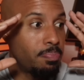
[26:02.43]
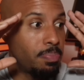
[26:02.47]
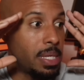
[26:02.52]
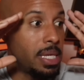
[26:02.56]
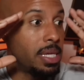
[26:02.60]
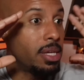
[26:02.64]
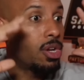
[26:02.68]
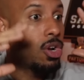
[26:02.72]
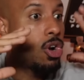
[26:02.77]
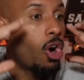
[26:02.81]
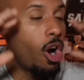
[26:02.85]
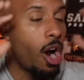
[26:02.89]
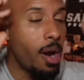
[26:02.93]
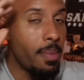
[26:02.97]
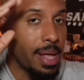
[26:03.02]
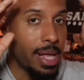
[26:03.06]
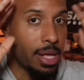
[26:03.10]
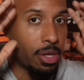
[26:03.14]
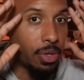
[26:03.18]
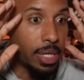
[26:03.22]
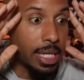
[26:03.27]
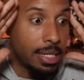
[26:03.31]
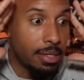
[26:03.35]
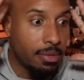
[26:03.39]
Pete
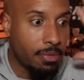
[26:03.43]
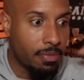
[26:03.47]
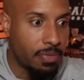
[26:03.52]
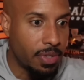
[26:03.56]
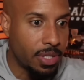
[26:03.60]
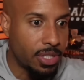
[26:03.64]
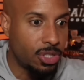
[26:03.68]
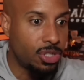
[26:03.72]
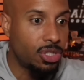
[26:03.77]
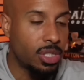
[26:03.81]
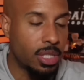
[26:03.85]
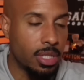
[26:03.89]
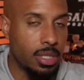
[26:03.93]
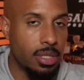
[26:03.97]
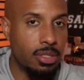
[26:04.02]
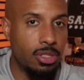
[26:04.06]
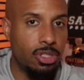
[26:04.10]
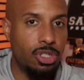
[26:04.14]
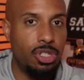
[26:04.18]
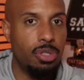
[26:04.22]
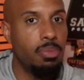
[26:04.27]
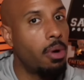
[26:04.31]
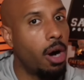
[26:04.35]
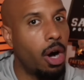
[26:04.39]
Carmichael
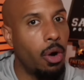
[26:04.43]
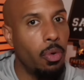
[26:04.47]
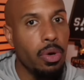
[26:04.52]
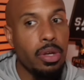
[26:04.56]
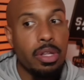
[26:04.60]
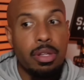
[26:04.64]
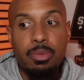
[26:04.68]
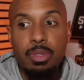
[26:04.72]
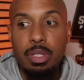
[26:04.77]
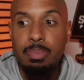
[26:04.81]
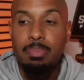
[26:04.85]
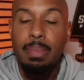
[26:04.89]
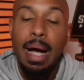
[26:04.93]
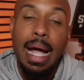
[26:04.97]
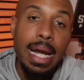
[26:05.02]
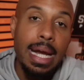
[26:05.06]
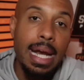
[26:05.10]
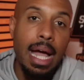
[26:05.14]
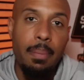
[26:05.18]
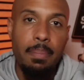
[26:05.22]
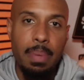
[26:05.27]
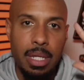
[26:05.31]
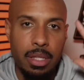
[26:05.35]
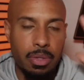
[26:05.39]
envisions Jamaal Williams might
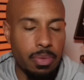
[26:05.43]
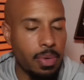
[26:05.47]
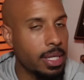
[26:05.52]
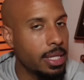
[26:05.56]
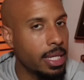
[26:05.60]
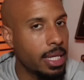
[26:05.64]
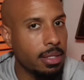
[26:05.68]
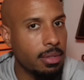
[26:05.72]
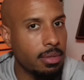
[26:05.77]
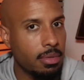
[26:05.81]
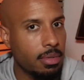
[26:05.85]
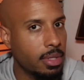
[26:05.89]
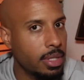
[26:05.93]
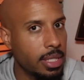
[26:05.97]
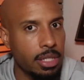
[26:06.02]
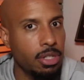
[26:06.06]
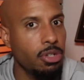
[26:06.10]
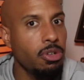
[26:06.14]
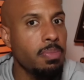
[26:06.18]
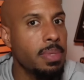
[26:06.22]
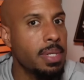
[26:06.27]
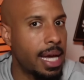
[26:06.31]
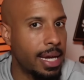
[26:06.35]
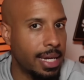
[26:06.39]
not be the way that Klint
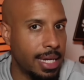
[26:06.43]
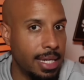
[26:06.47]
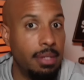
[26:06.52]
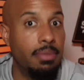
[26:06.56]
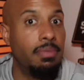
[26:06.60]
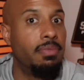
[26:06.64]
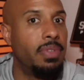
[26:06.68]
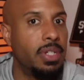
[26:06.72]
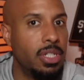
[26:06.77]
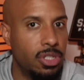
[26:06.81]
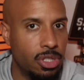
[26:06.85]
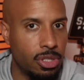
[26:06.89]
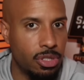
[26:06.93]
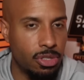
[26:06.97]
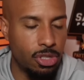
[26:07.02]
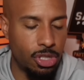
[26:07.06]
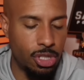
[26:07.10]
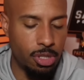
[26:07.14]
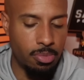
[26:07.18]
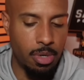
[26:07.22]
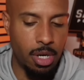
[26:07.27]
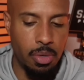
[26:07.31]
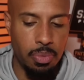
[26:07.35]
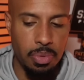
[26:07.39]
Kubiak
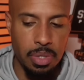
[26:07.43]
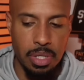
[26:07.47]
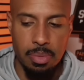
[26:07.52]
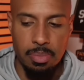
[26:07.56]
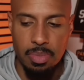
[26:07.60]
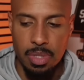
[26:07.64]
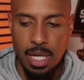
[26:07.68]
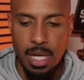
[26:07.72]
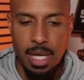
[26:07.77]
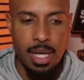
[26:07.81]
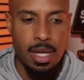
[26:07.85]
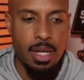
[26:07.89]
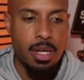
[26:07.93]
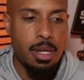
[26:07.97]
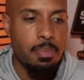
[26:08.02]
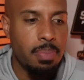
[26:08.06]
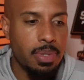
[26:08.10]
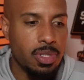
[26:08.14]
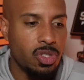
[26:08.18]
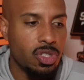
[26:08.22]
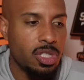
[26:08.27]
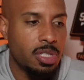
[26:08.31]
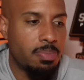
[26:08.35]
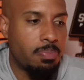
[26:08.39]
envisions Jamaal Williams.
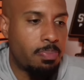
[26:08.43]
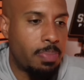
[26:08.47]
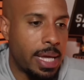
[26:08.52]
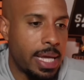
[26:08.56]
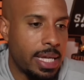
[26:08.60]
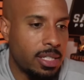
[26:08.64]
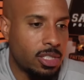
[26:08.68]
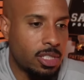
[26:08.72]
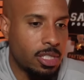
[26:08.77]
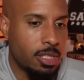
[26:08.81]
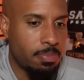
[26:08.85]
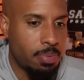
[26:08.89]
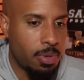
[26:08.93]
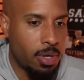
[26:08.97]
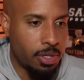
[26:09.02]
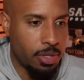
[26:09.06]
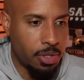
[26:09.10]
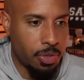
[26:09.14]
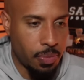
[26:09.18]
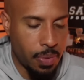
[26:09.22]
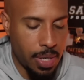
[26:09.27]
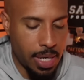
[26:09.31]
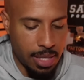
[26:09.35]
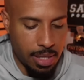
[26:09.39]
But just based
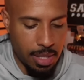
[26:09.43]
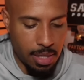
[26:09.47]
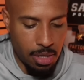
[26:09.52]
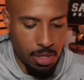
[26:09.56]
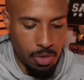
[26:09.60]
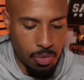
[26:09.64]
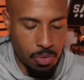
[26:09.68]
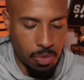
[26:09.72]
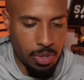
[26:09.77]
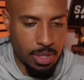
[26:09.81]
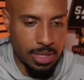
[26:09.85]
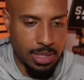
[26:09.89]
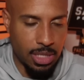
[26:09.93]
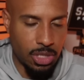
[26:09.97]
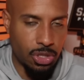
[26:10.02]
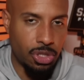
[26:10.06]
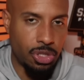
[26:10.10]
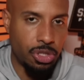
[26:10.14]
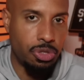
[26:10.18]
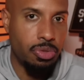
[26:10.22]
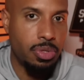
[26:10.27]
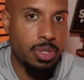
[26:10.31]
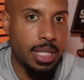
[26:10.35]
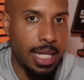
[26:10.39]
upon the way that New Orleans
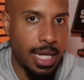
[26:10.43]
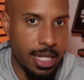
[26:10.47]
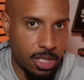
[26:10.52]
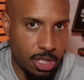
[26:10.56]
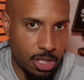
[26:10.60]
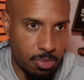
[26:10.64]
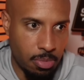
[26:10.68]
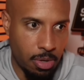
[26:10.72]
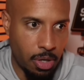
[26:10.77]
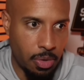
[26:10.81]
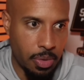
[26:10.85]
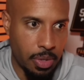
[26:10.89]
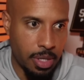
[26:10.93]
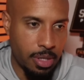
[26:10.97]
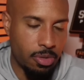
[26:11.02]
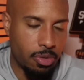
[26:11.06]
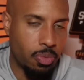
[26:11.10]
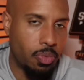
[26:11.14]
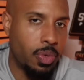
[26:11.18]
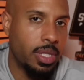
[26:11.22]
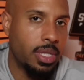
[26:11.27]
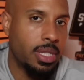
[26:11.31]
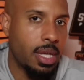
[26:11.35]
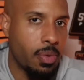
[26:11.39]
has utilized Jamaal
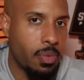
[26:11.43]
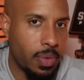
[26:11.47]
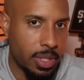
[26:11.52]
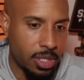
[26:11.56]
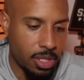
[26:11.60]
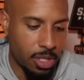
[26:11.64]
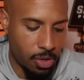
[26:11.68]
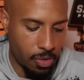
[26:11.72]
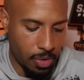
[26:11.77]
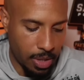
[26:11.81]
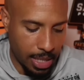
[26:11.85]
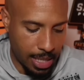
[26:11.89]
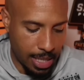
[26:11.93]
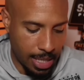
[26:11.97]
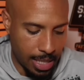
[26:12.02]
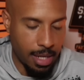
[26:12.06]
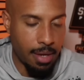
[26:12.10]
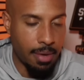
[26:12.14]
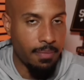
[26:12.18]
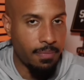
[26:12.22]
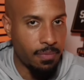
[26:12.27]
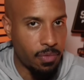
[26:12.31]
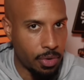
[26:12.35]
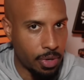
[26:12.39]
Williams, what they went to go and get
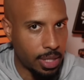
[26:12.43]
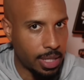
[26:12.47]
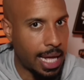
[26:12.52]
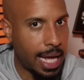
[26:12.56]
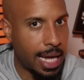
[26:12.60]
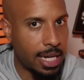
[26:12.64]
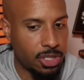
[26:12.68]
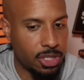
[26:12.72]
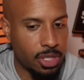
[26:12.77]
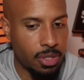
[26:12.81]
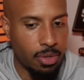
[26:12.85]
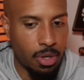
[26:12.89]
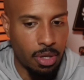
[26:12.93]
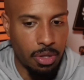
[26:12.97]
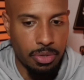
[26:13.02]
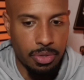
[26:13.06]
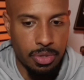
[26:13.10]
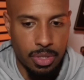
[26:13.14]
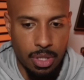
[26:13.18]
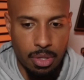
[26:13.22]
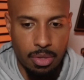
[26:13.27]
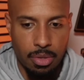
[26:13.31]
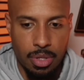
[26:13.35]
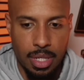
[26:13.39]
him for last year, all
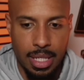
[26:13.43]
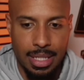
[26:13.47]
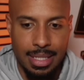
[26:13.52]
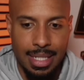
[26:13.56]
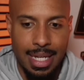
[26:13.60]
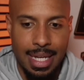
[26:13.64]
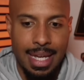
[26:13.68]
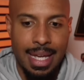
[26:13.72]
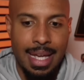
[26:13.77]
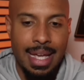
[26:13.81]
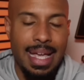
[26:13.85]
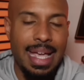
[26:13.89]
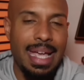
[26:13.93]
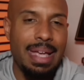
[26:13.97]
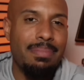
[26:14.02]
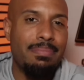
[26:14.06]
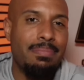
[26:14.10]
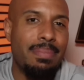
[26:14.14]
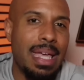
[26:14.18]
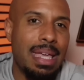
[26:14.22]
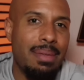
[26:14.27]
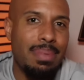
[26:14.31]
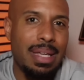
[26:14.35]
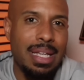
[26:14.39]
those other things, it
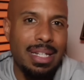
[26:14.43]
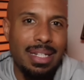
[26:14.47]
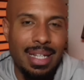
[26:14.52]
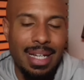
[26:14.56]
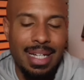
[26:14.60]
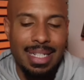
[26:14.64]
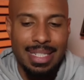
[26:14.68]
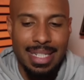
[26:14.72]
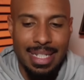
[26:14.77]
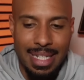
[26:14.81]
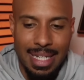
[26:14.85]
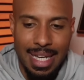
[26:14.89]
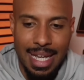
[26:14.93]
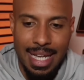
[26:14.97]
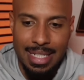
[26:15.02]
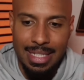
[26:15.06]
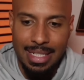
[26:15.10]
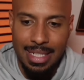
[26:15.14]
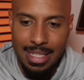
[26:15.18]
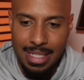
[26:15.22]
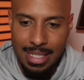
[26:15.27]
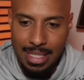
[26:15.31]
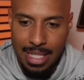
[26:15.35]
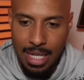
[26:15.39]
maybe doesn't
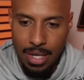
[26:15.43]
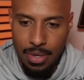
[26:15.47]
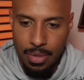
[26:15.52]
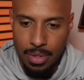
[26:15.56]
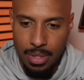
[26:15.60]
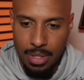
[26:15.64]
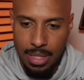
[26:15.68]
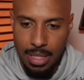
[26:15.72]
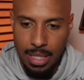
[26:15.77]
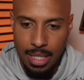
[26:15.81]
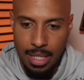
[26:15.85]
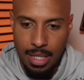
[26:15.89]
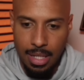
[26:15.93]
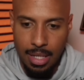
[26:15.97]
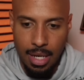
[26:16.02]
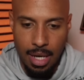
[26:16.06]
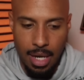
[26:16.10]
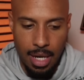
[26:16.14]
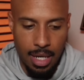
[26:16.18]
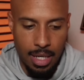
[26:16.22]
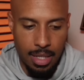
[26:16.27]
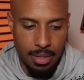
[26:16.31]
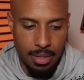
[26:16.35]
necessarily...